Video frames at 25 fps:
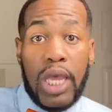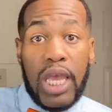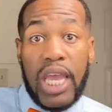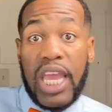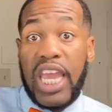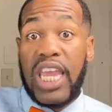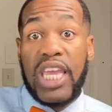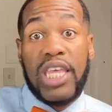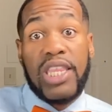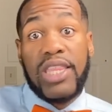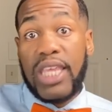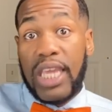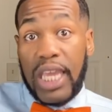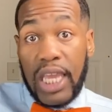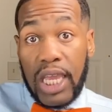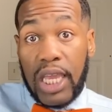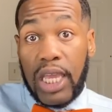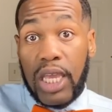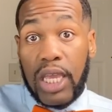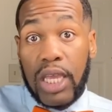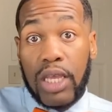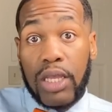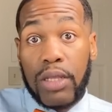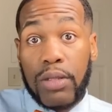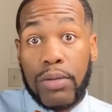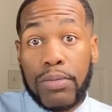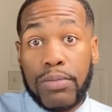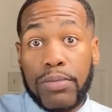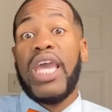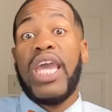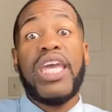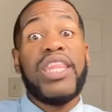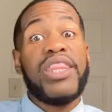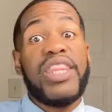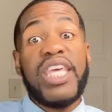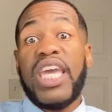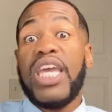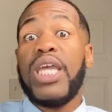And then
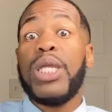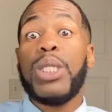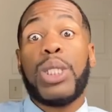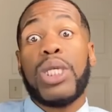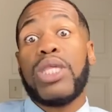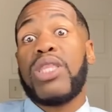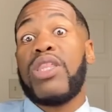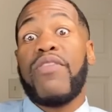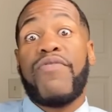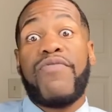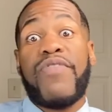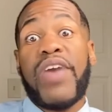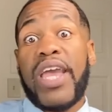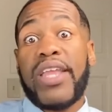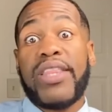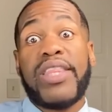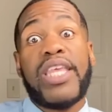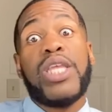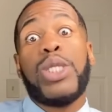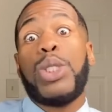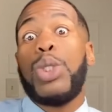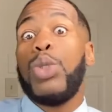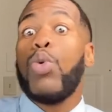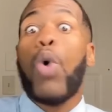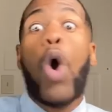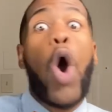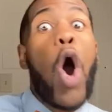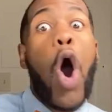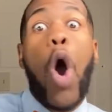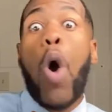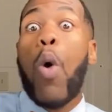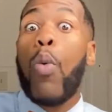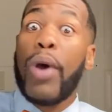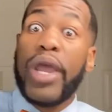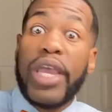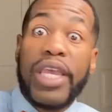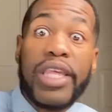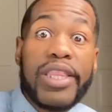and then just the fact that you
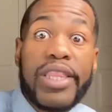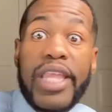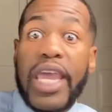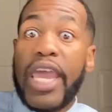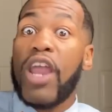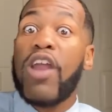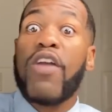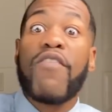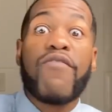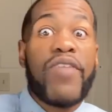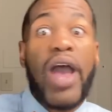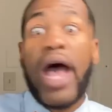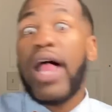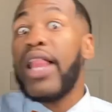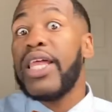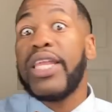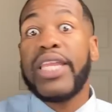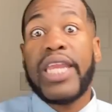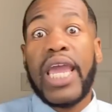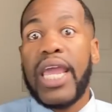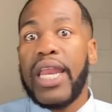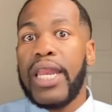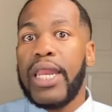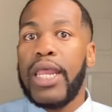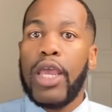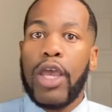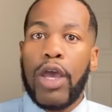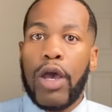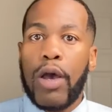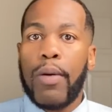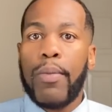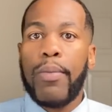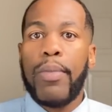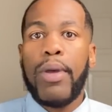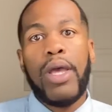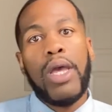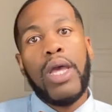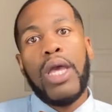always there validating him